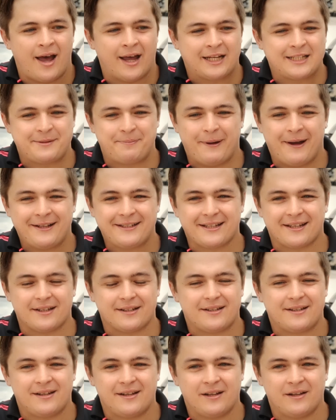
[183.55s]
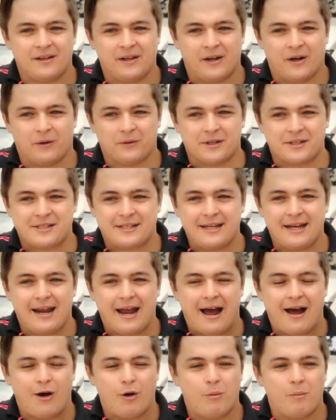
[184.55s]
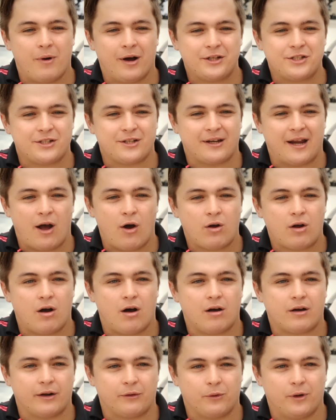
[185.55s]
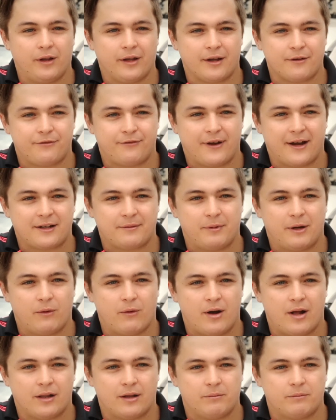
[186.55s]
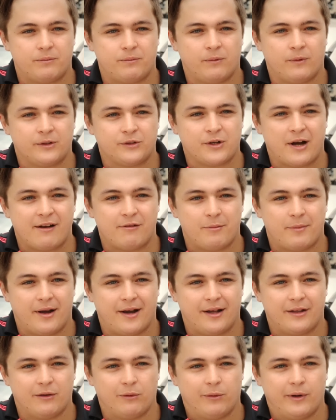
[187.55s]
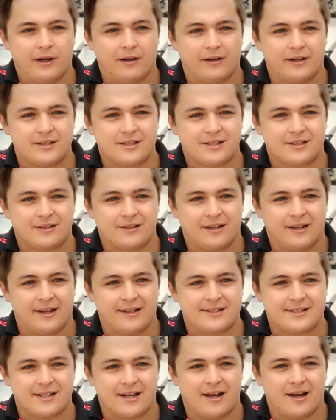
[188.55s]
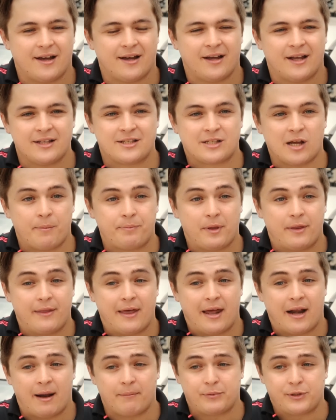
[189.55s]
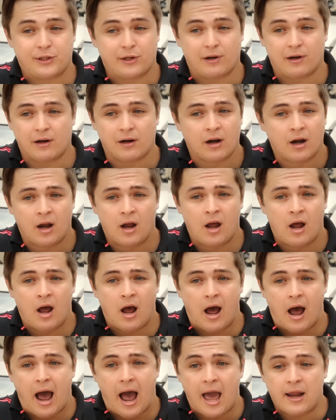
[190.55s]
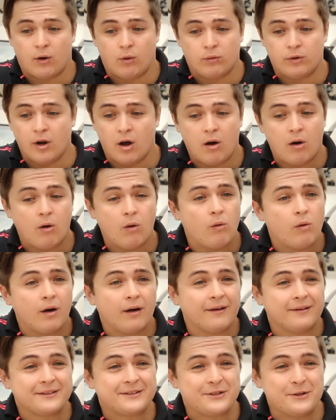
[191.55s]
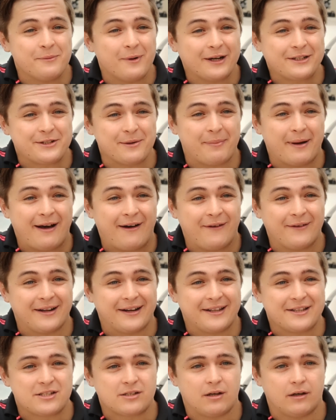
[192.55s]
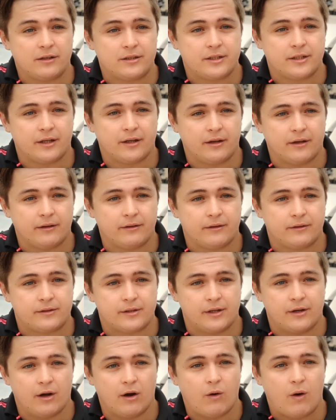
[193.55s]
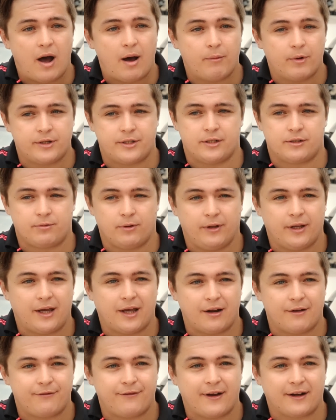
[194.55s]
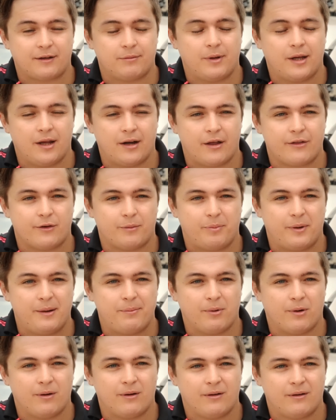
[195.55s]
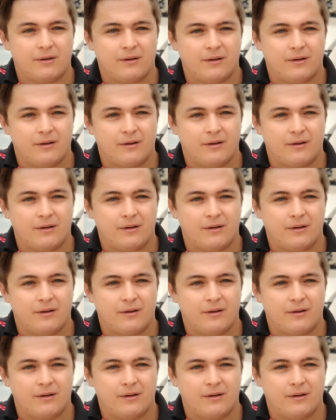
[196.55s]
I expect that, you know, to see how much alcohol can really affect me while I'm driving behind the wheel. It's something that I'm sure I don't know too much about, and it's good to know how much this really can affect me and other people.